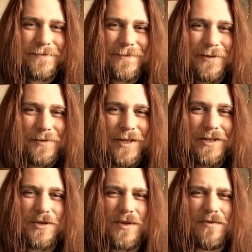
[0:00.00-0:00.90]
and
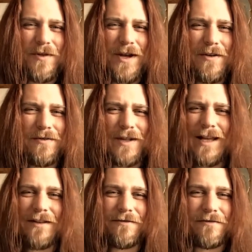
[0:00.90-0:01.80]
raged with the fire of
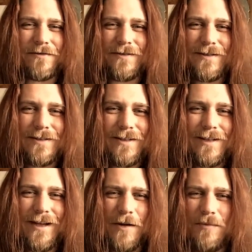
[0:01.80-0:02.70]
life,
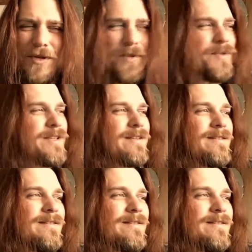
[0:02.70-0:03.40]
a beauty.